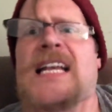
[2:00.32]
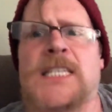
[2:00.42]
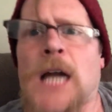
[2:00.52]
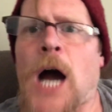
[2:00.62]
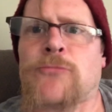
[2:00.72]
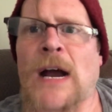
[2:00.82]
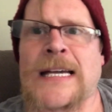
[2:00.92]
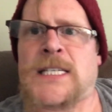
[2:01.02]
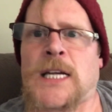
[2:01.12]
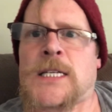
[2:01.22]
that's not
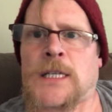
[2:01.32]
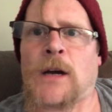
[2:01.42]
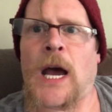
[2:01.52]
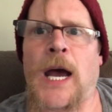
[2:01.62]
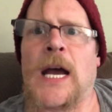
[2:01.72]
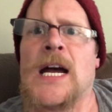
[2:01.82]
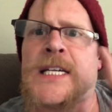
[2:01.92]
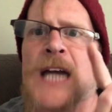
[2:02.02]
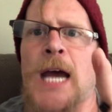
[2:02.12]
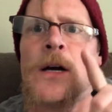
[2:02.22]
racist, okay?
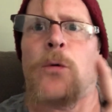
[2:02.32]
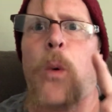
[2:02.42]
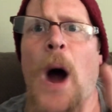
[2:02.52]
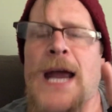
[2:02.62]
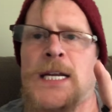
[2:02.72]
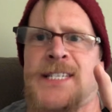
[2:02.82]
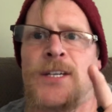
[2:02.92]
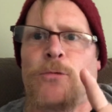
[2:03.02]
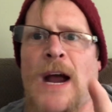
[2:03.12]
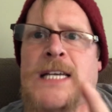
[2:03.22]
Dana White is
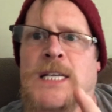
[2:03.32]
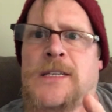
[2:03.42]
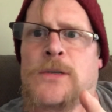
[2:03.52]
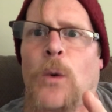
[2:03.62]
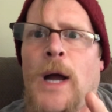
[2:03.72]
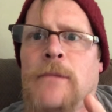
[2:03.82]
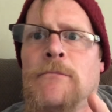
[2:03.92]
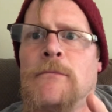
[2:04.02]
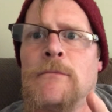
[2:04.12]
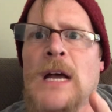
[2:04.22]
the racist one.
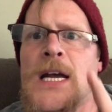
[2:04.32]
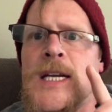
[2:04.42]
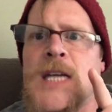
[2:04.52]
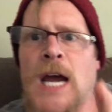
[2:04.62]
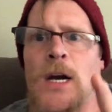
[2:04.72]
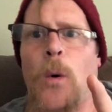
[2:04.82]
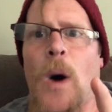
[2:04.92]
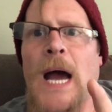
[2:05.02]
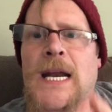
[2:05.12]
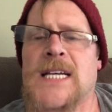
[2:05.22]
Dana
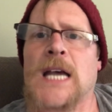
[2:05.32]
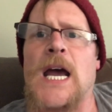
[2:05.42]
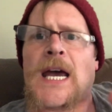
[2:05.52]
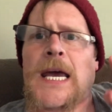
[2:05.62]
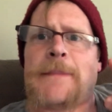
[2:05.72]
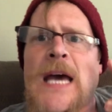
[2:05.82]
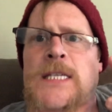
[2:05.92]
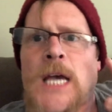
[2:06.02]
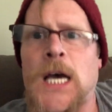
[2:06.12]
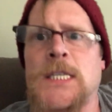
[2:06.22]
White is. He
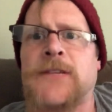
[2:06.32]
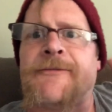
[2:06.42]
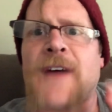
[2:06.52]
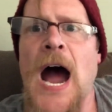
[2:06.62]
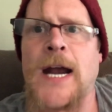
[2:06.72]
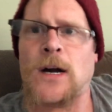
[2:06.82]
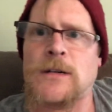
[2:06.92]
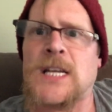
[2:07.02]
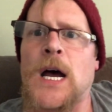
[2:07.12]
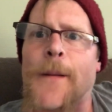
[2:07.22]
makes his
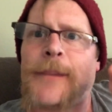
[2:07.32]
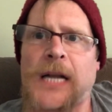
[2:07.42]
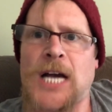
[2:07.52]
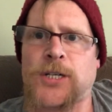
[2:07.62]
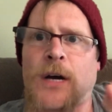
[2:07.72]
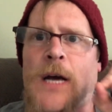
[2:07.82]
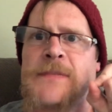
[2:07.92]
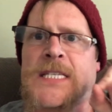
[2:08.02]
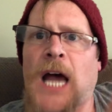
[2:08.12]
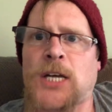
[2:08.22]
fighters pleasure him
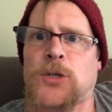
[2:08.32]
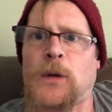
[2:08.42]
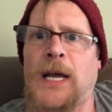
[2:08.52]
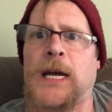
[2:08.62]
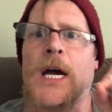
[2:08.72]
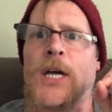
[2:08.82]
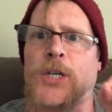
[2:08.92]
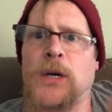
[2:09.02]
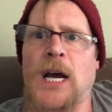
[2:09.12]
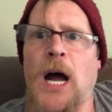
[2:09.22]
sexually
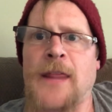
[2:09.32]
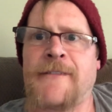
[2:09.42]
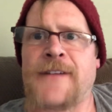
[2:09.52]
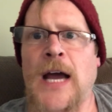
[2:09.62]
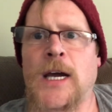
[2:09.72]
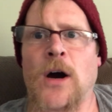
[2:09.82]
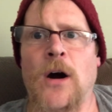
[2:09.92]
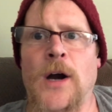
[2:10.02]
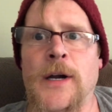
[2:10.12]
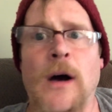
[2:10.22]
to get on the fight
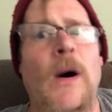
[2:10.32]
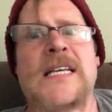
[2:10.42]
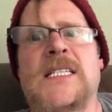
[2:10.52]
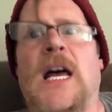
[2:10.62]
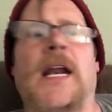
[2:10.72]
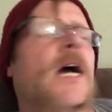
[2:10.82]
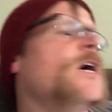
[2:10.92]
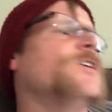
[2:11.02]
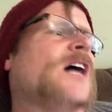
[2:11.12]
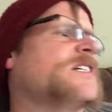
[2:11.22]
card. Oh, I said it.
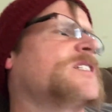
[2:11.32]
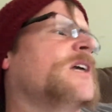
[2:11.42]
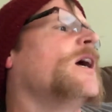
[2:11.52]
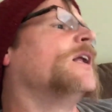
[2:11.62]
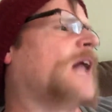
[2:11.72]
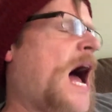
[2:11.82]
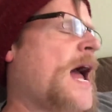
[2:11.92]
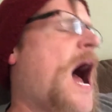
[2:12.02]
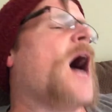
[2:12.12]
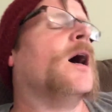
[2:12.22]
Justin,
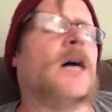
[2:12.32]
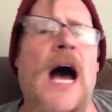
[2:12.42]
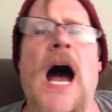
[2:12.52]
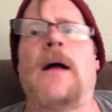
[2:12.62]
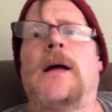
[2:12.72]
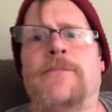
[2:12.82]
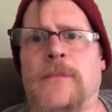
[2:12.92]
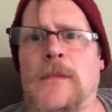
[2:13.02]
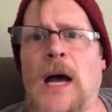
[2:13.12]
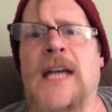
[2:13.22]

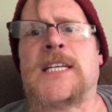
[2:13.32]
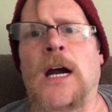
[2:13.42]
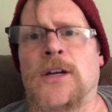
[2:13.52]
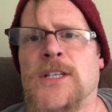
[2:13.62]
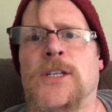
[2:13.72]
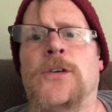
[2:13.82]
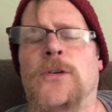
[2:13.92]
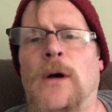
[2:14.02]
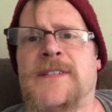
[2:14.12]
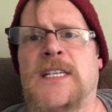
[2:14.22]
I dare
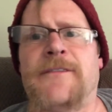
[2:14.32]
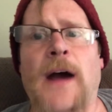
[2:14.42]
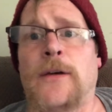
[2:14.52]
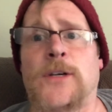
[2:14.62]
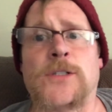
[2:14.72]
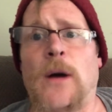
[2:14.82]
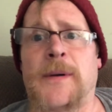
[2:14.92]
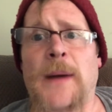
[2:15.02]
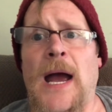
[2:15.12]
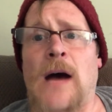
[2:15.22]
you UFC fighters to show up
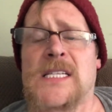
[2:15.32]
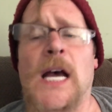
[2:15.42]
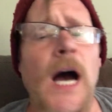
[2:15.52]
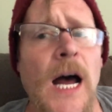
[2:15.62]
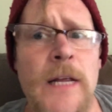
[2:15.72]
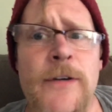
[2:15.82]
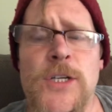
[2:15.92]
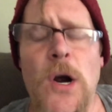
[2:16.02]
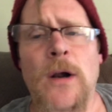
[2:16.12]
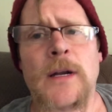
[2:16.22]
to my house. I live in
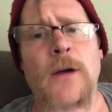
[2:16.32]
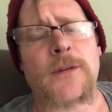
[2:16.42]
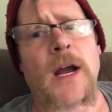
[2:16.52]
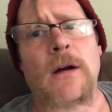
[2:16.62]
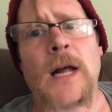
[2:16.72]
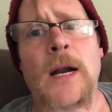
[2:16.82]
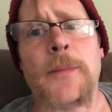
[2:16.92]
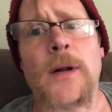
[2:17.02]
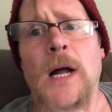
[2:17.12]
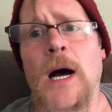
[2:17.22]
Charlotte, North Carolina.
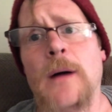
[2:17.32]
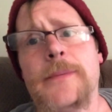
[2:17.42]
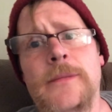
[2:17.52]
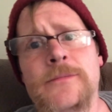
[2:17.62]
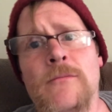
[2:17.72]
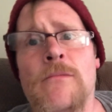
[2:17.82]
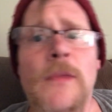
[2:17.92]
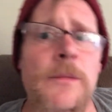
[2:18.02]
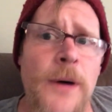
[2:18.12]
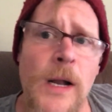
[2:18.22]
Pull up.
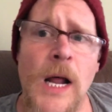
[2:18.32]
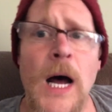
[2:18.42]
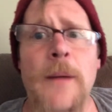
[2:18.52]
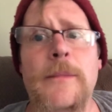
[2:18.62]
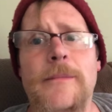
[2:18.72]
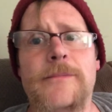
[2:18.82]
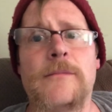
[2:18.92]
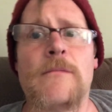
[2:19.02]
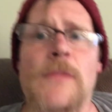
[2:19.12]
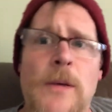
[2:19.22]
Pull up.
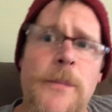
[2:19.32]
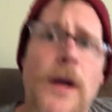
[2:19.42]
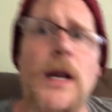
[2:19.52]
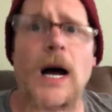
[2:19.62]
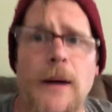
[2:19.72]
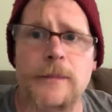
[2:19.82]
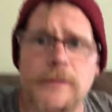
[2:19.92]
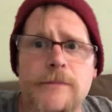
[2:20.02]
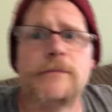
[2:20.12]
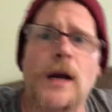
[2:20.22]
Pull up.
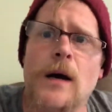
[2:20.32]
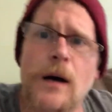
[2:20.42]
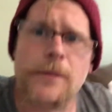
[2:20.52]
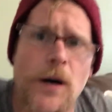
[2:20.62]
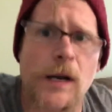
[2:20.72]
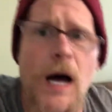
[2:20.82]
Pull